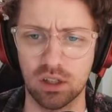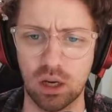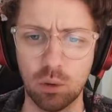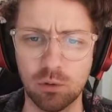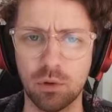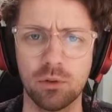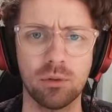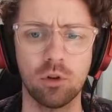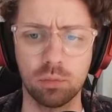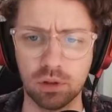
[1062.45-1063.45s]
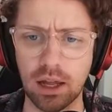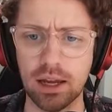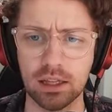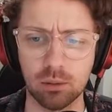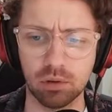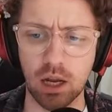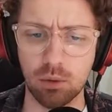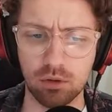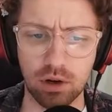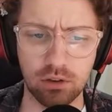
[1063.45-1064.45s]
I watch Brisbane Roar play, and they play
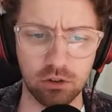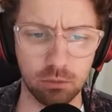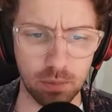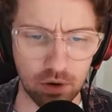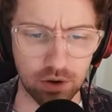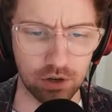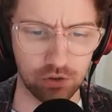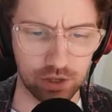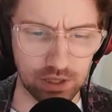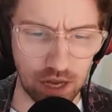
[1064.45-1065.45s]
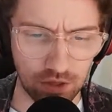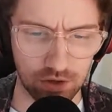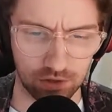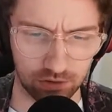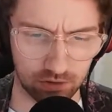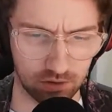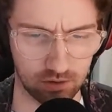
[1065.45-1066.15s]
with great spirit and togetherness.